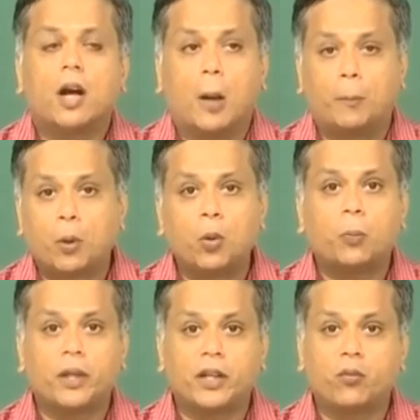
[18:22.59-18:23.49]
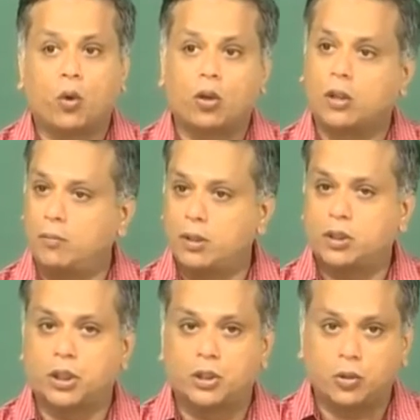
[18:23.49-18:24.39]
appropriate for
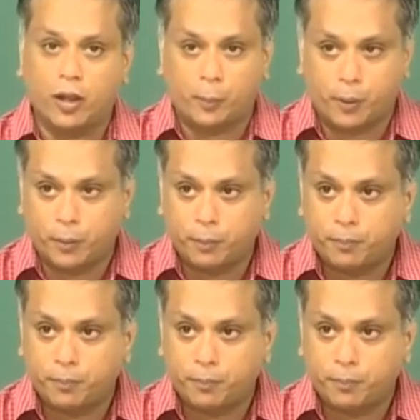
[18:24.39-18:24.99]
combustion to happen.